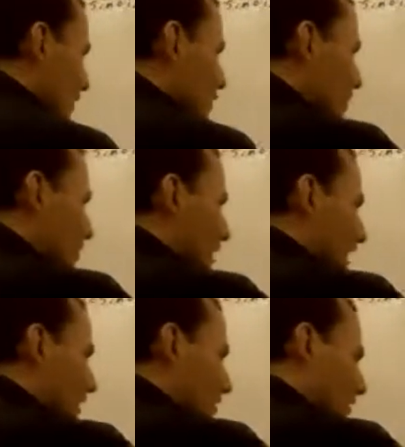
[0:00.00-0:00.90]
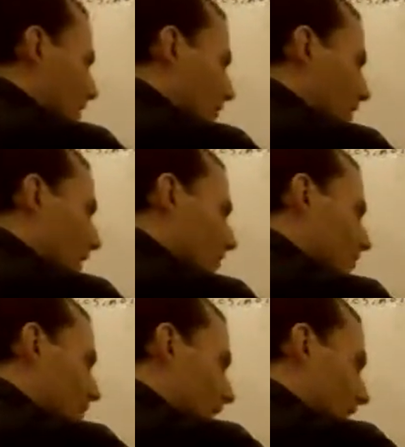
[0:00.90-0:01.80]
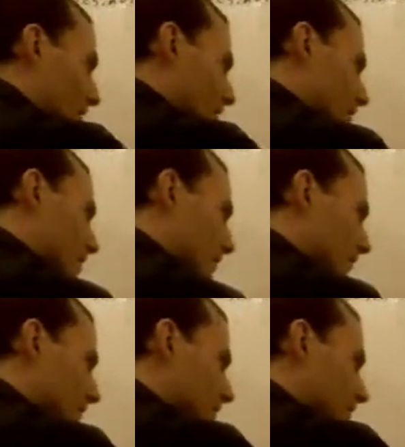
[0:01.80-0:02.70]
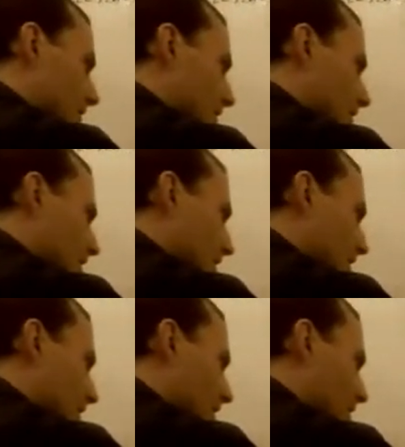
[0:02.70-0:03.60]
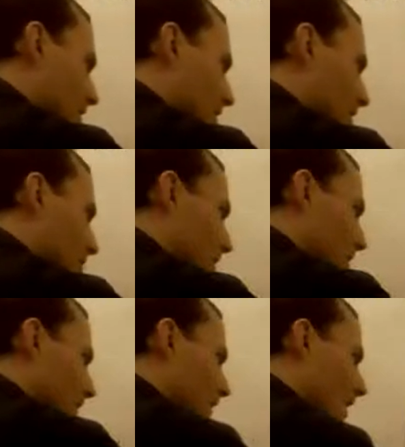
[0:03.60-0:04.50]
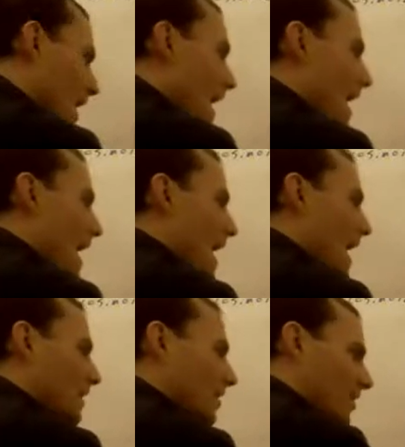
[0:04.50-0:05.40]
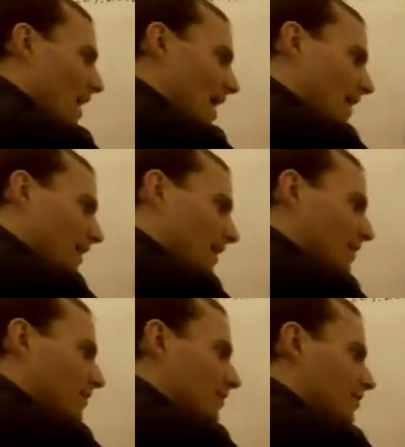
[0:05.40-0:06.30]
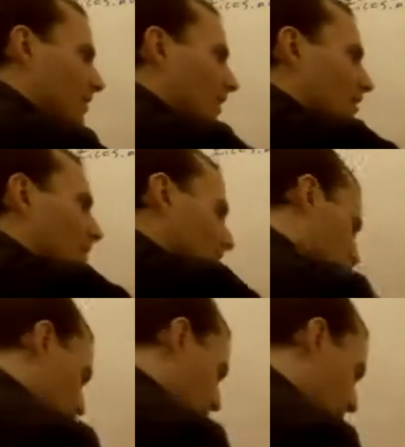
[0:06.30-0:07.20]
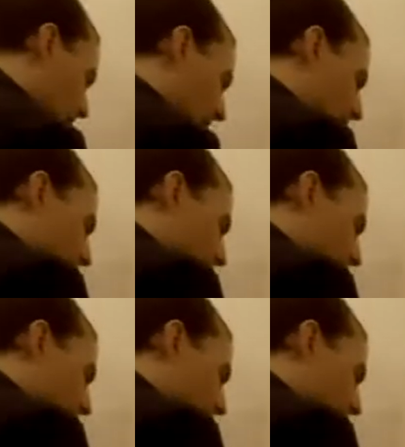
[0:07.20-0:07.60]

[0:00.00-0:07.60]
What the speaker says: stick it to the phosphate, CDP, and then stick the fatty